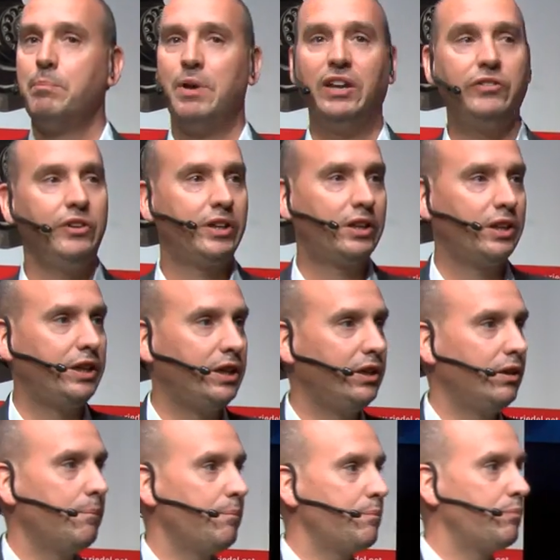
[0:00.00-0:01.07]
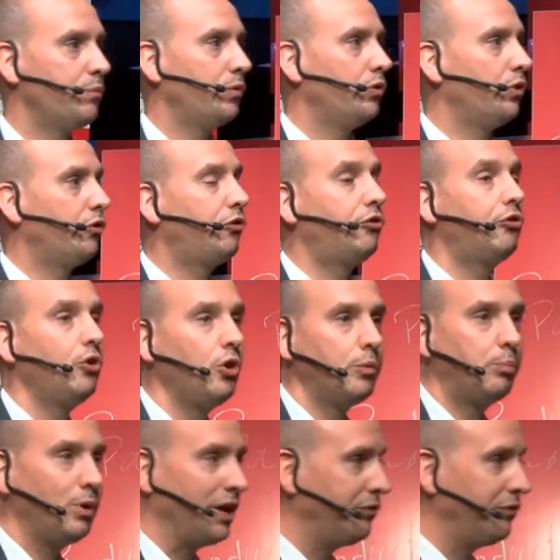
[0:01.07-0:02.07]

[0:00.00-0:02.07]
basically the third